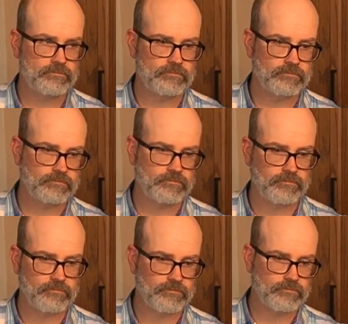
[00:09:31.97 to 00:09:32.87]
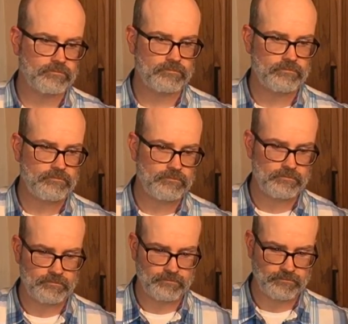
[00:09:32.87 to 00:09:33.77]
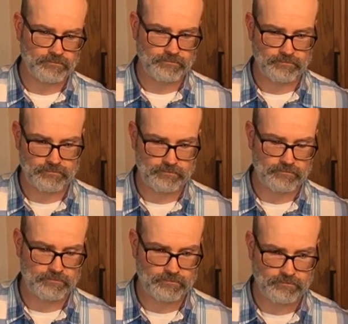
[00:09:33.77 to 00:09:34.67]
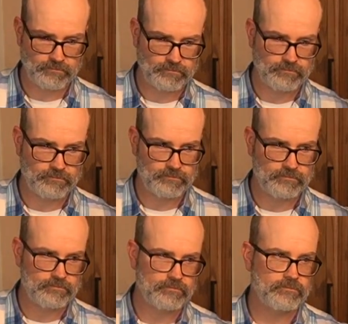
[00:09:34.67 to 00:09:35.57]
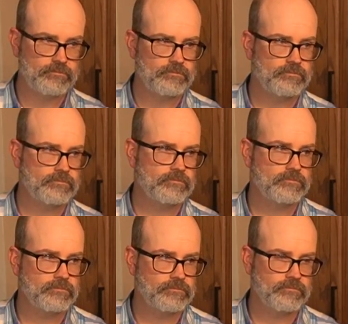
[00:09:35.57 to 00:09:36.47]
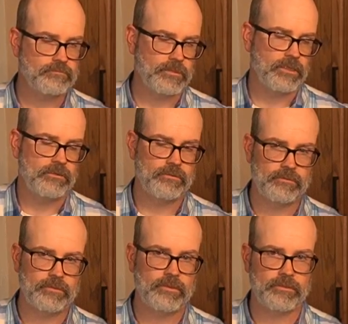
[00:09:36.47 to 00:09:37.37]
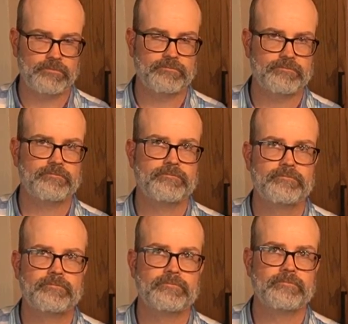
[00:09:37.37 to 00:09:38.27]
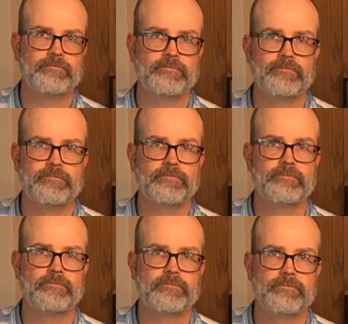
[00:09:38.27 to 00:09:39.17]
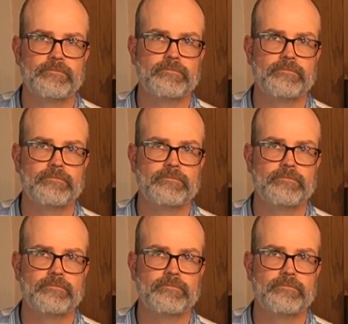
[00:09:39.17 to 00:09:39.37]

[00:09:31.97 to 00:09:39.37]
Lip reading: (not speaking)